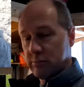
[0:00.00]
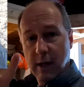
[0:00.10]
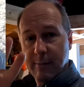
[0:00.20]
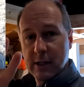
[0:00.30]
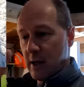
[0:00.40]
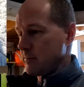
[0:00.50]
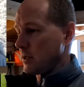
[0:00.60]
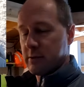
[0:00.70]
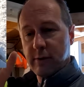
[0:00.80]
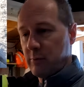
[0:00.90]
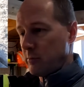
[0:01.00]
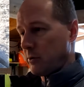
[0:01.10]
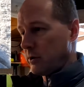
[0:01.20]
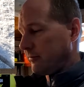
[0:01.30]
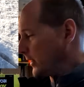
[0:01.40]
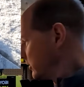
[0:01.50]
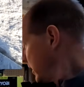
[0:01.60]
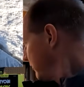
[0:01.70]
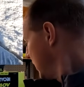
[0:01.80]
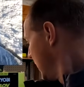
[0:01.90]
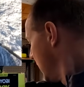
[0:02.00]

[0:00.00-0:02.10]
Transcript: That many times, not 3, one more finger, Dave.